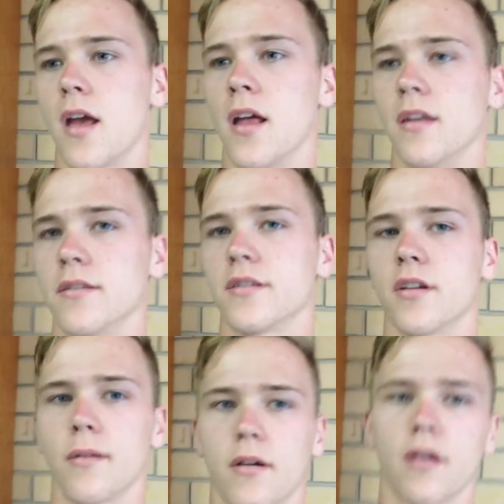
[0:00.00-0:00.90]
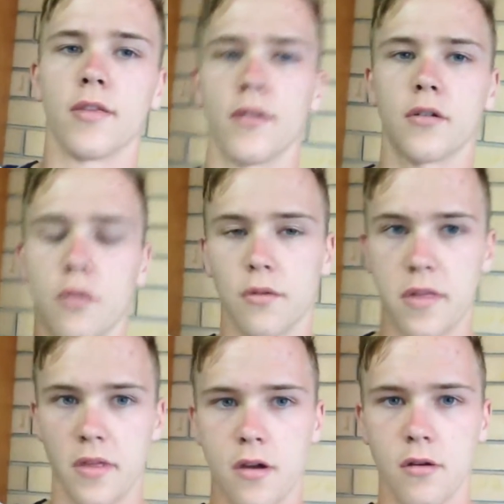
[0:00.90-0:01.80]
and in
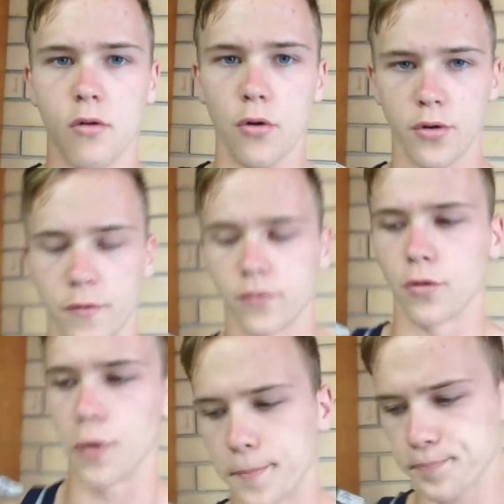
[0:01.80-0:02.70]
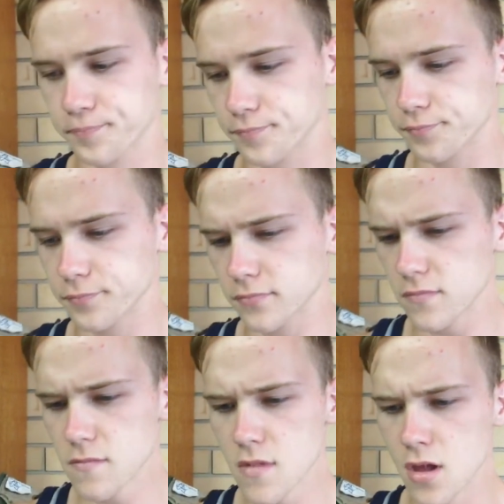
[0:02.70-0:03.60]
the order of law.
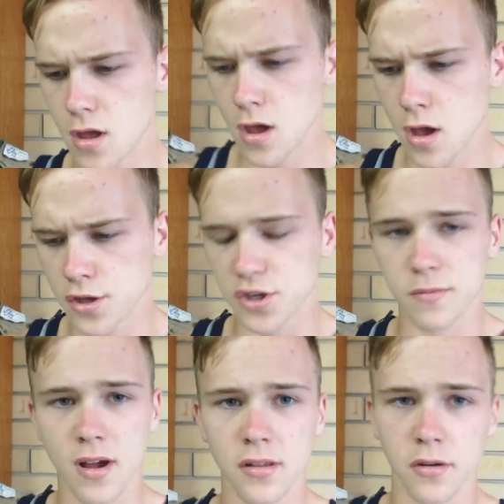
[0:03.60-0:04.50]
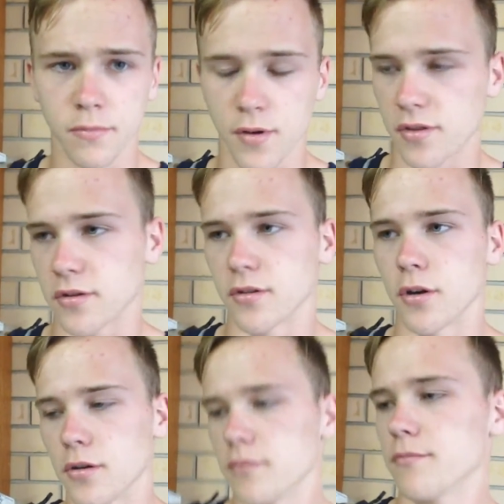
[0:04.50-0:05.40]
So my little brother
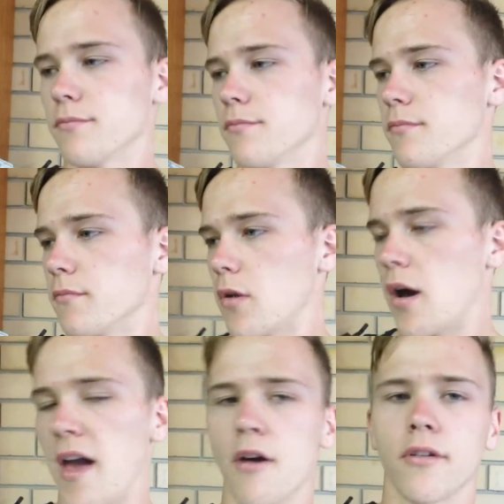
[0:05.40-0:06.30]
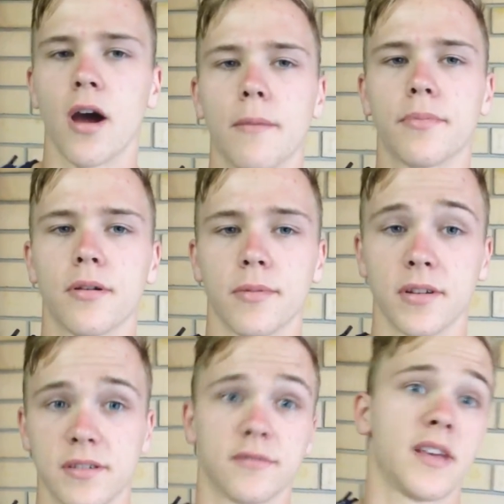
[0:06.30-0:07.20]
got held up
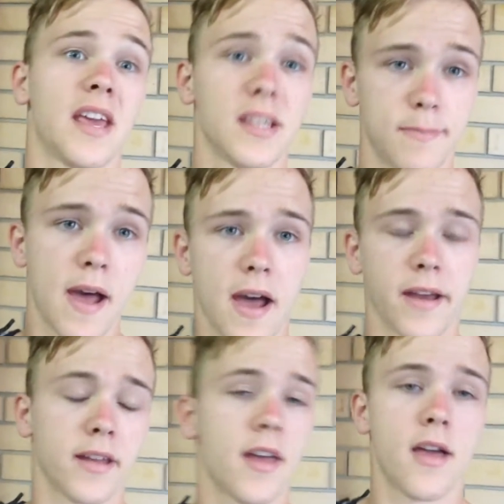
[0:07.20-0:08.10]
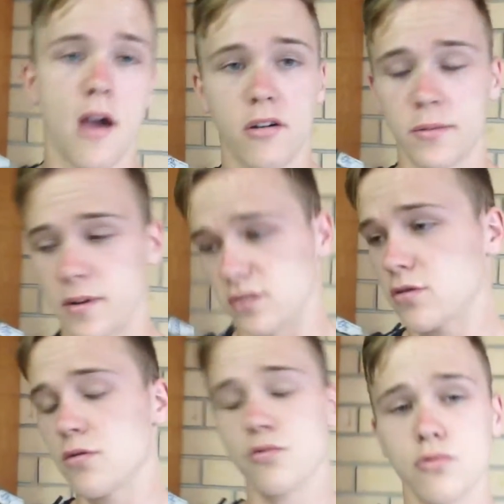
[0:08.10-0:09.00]
because it was his bag, held up by
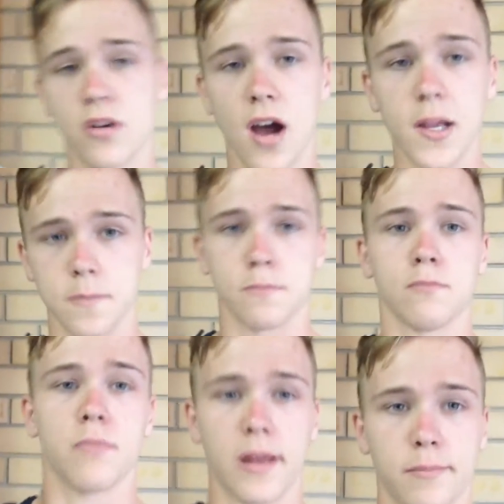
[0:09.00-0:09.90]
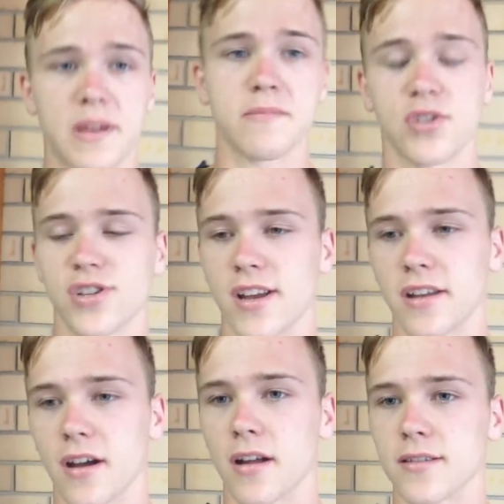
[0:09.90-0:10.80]
2 guards with like big
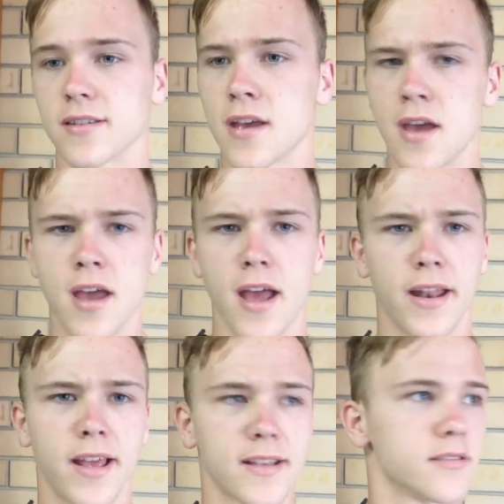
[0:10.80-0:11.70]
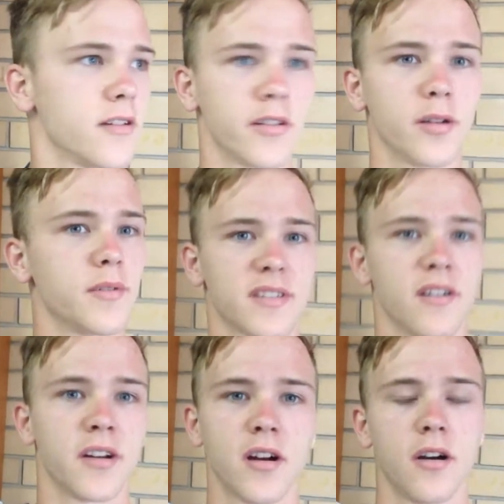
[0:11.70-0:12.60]
machine guns, and he has no clue what's
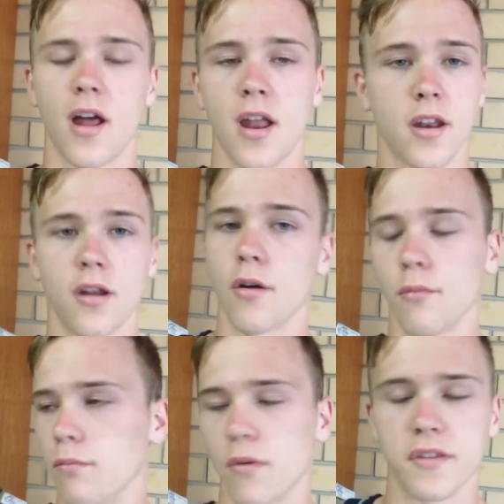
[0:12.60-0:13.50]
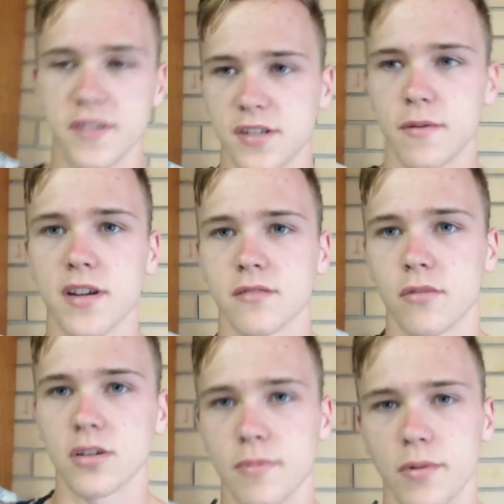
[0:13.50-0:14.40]
going on. I don't know what the situation
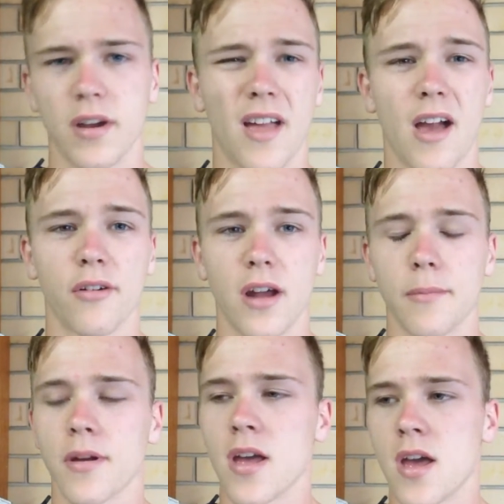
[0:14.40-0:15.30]
was, but we got held up,